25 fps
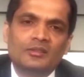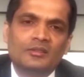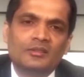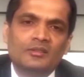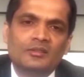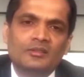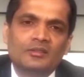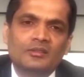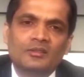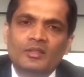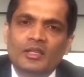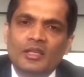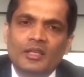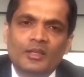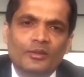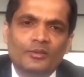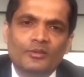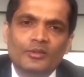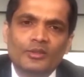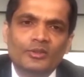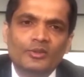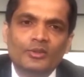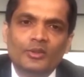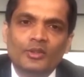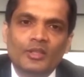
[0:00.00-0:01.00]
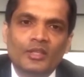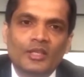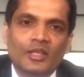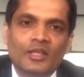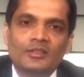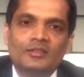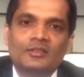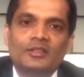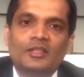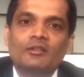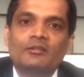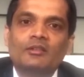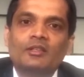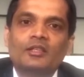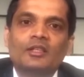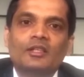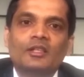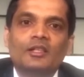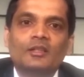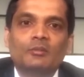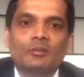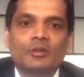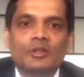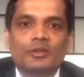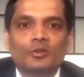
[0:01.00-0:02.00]
looking after the house and the
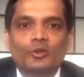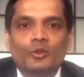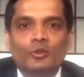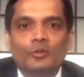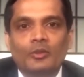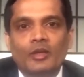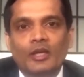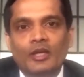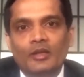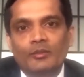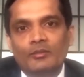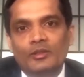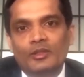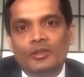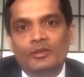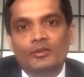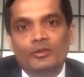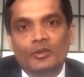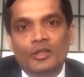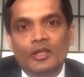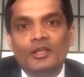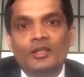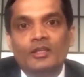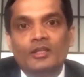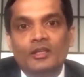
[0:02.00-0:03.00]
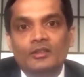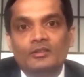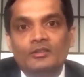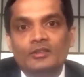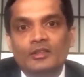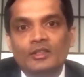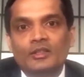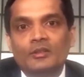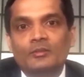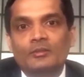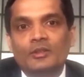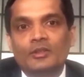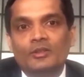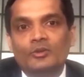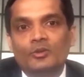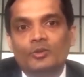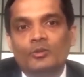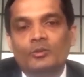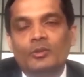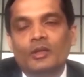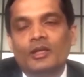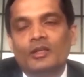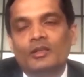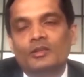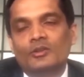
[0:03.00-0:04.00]
household work and the family.
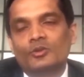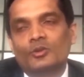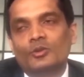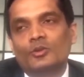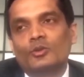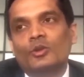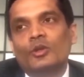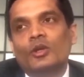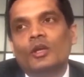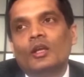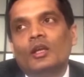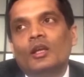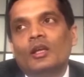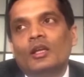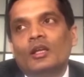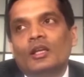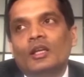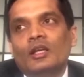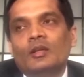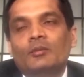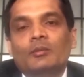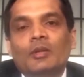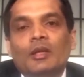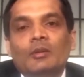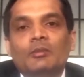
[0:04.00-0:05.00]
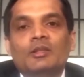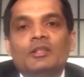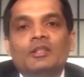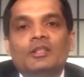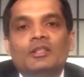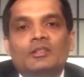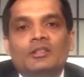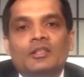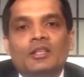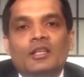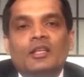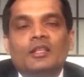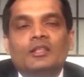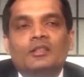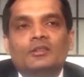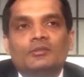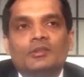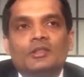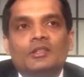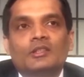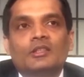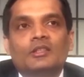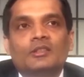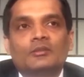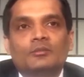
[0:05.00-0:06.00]
I think I would say
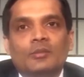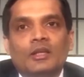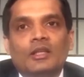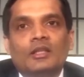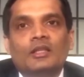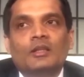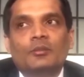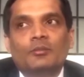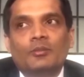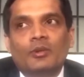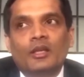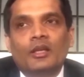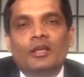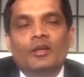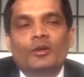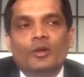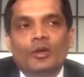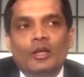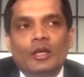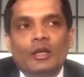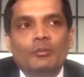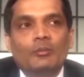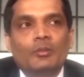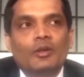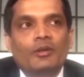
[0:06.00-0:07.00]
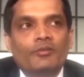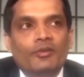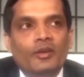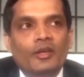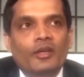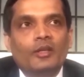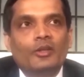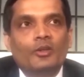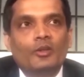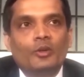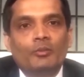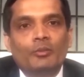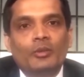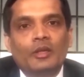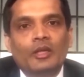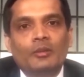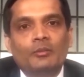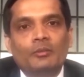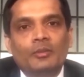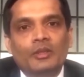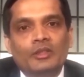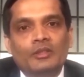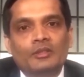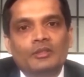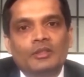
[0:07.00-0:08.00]
they need a break once in
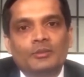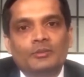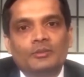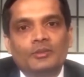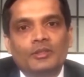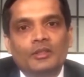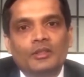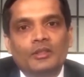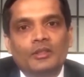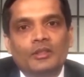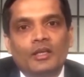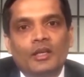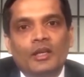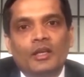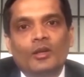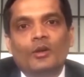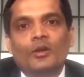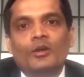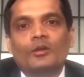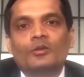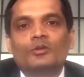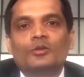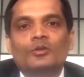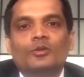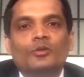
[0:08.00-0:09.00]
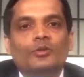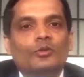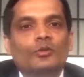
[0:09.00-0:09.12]
six months, at least a week.